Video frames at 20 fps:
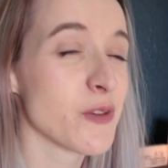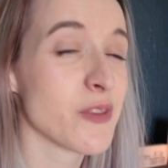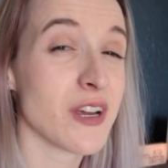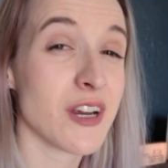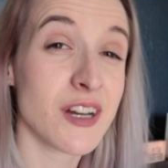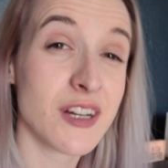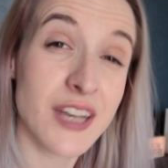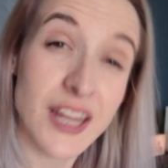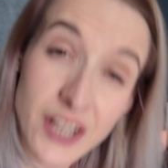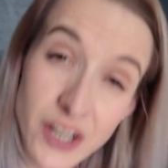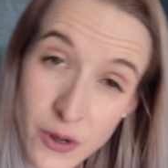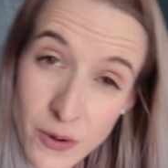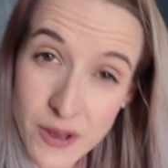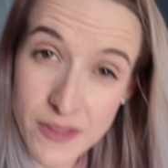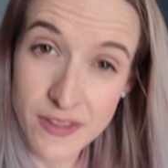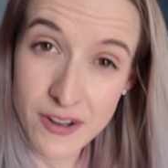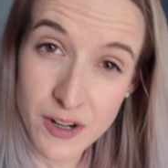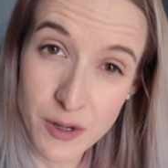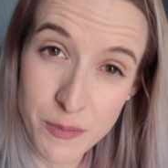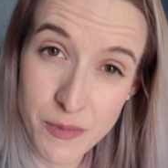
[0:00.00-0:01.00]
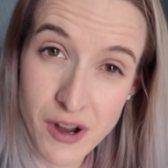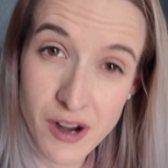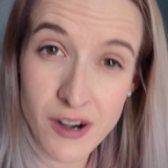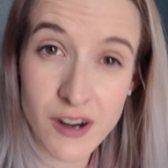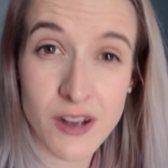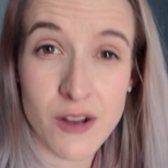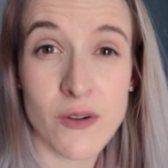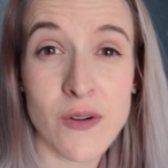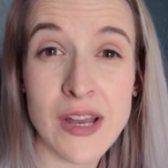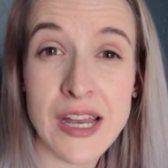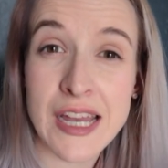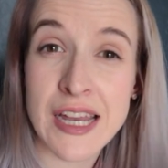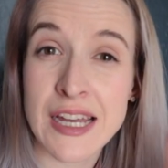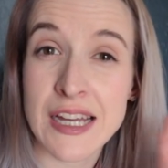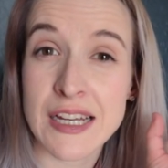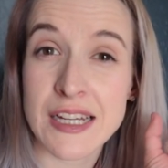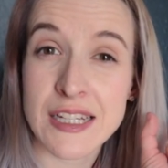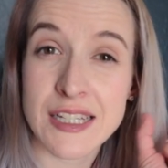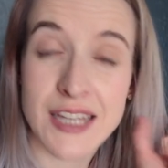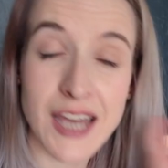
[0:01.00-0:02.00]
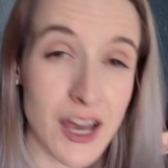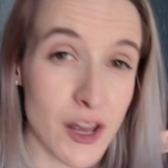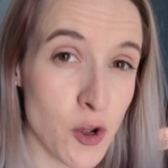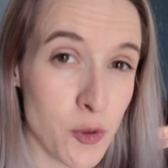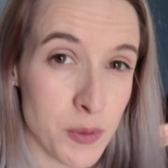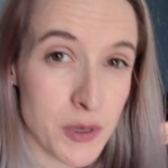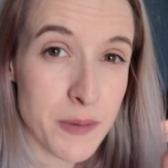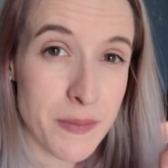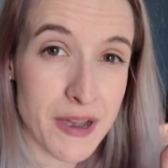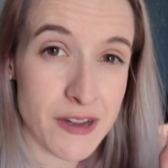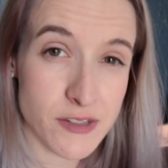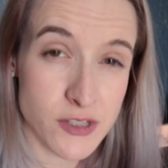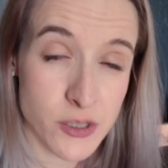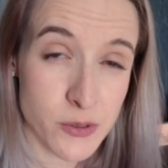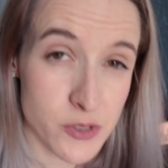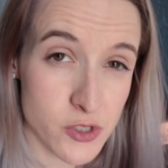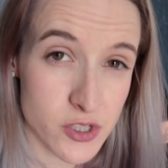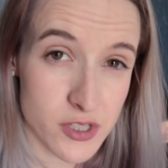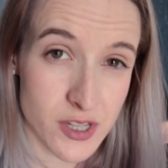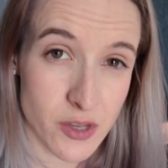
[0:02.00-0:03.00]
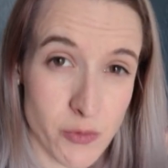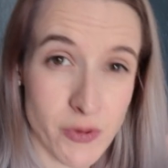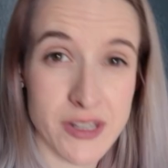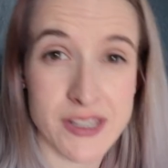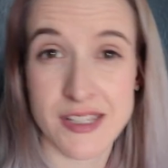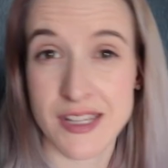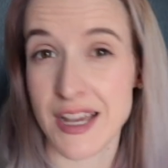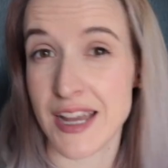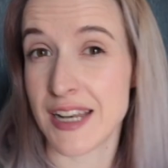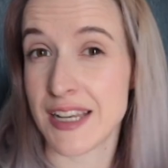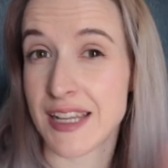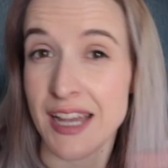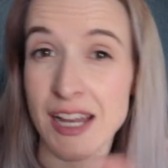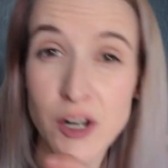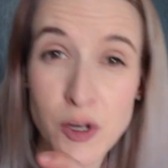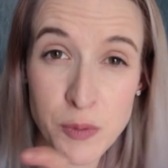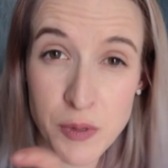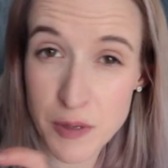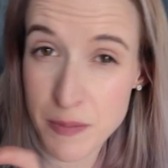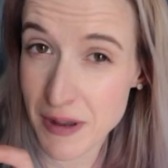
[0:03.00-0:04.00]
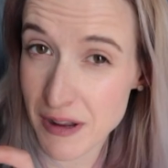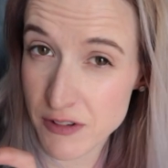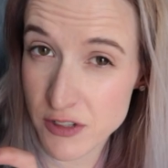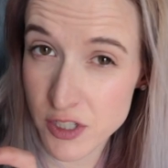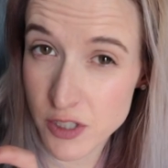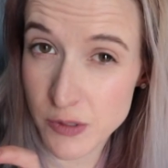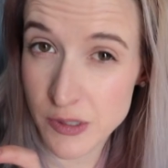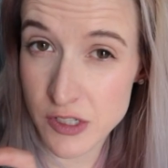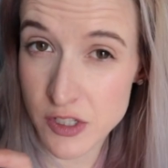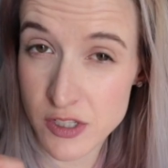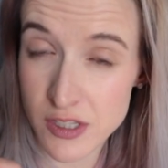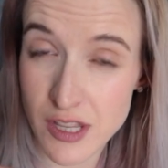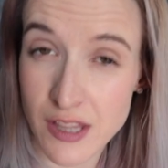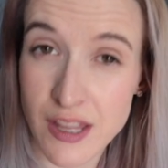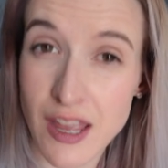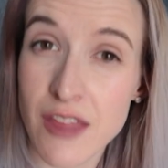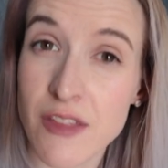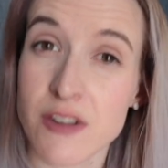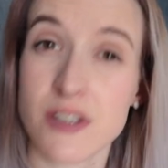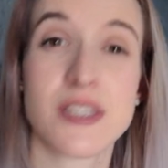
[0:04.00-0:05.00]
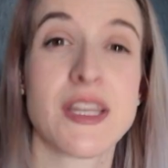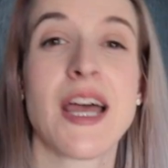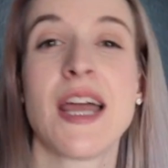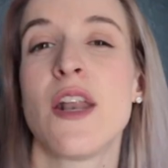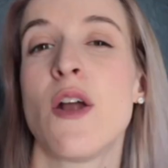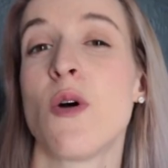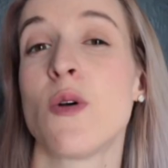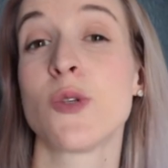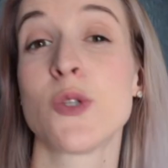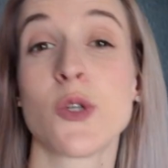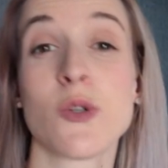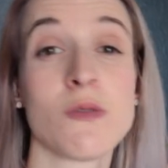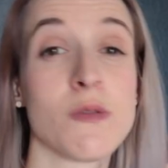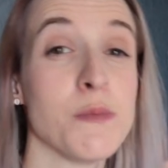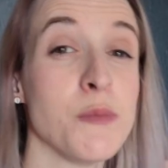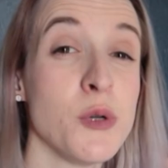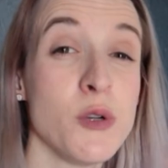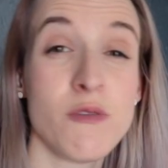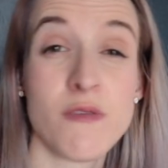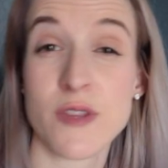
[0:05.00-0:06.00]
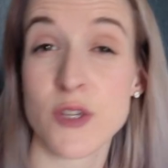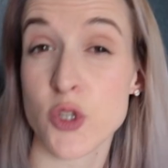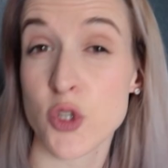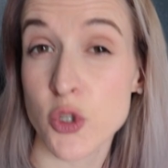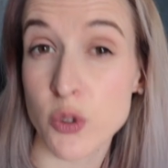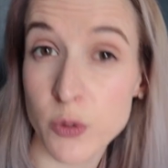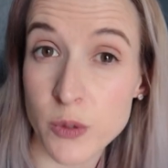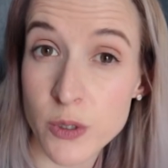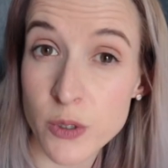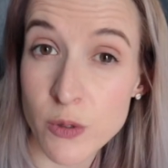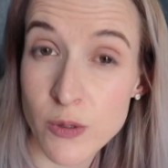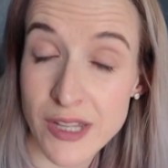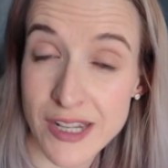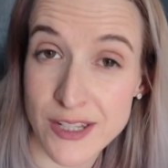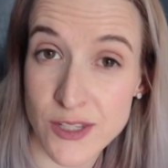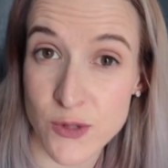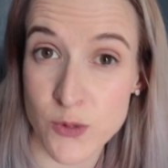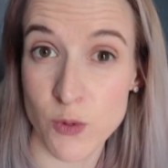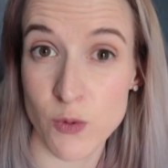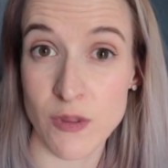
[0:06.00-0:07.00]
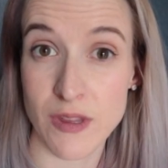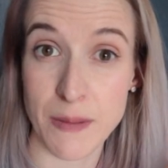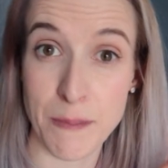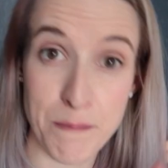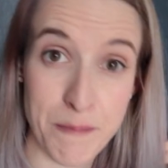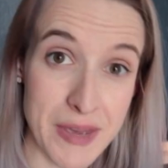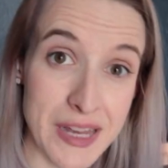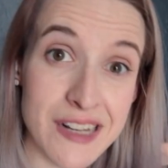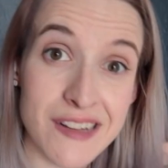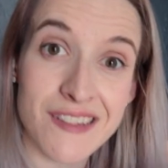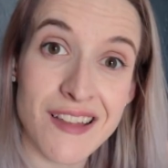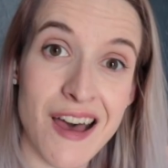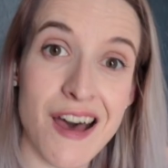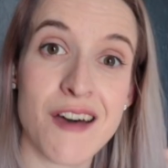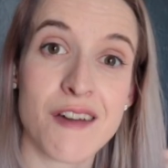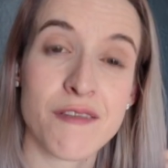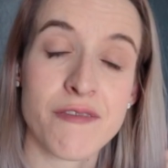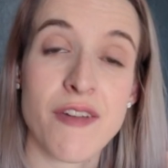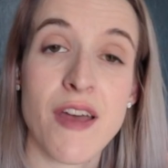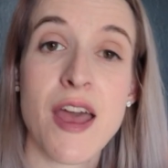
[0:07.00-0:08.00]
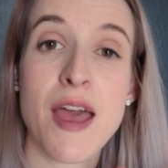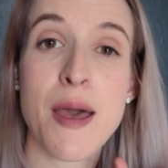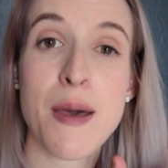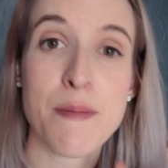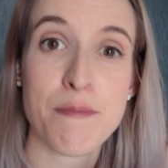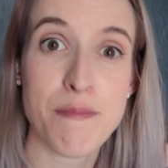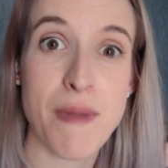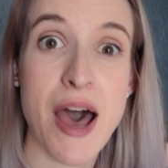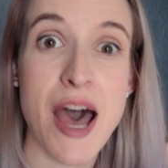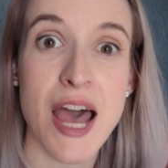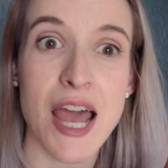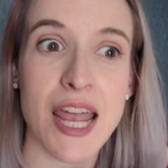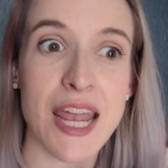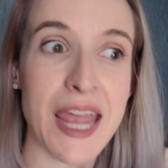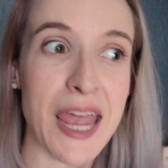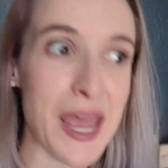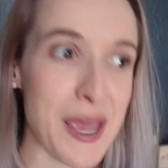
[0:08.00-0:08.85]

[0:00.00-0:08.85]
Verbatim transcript: So they're gonna go in there tomorrow, cut open about two inches on one side, cut open about two inches on the other side, also remove the screw that is through the middle of my